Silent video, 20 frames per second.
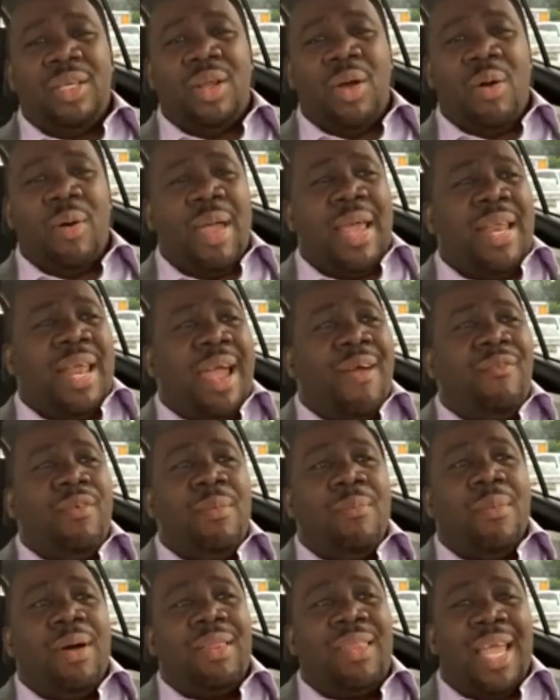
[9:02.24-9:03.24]
you know, and
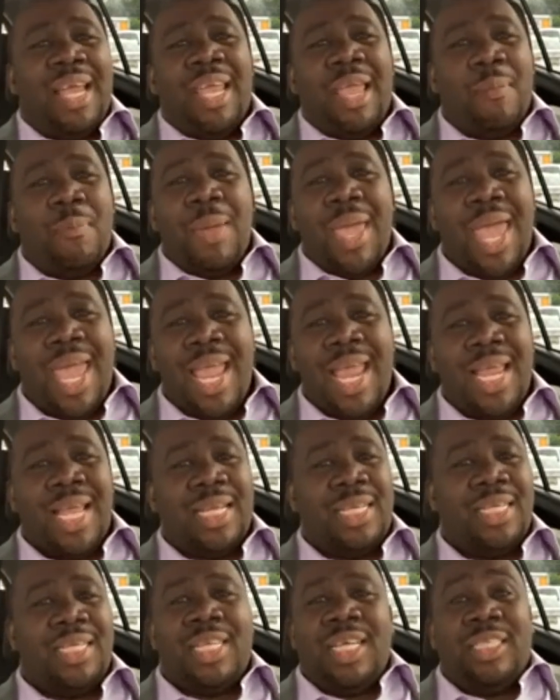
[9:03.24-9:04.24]
every month I get paid.
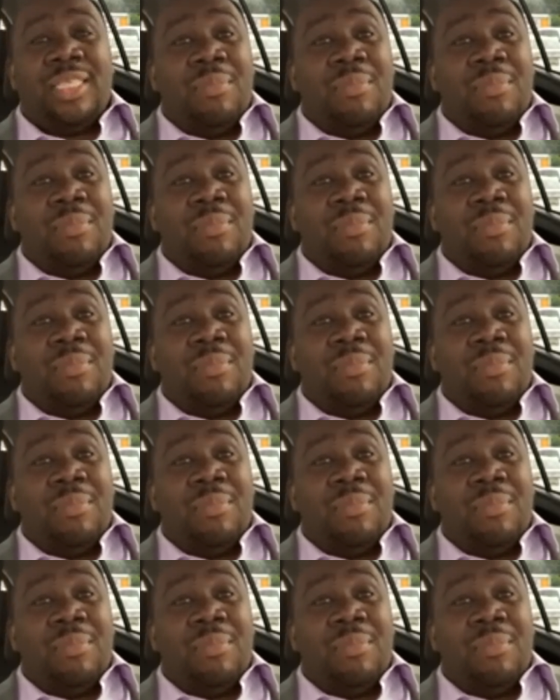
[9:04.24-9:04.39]
It